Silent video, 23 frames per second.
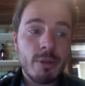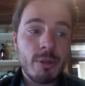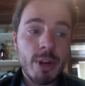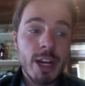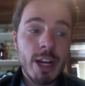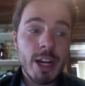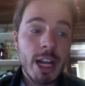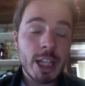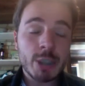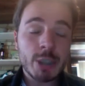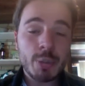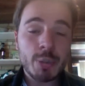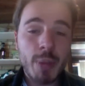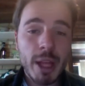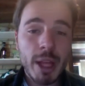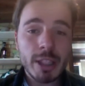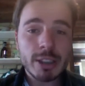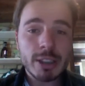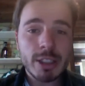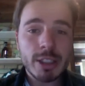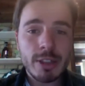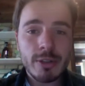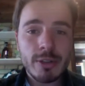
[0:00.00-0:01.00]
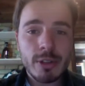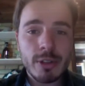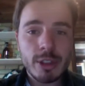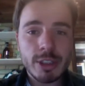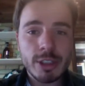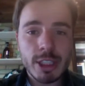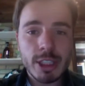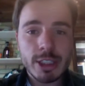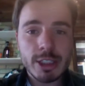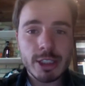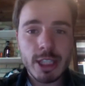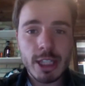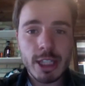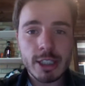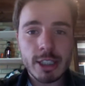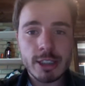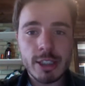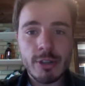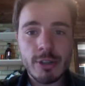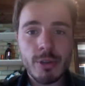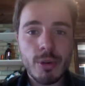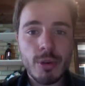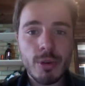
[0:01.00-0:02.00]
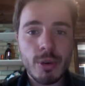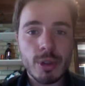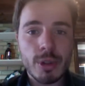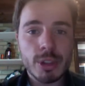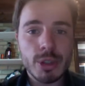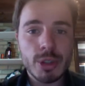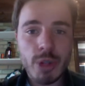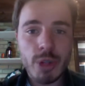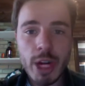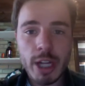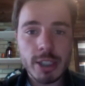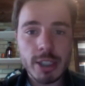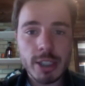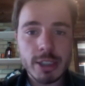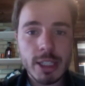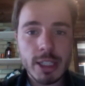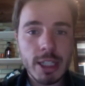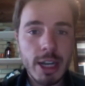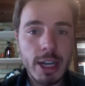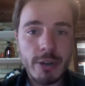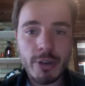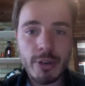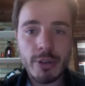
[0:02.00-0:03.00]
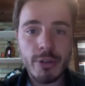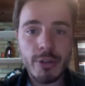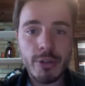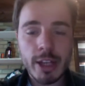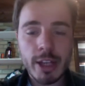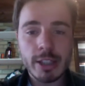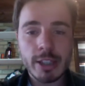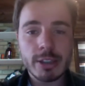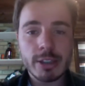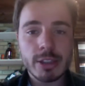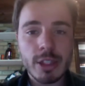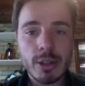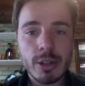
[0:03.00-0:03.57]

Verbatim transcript: really expensive logistics for trucks and everything.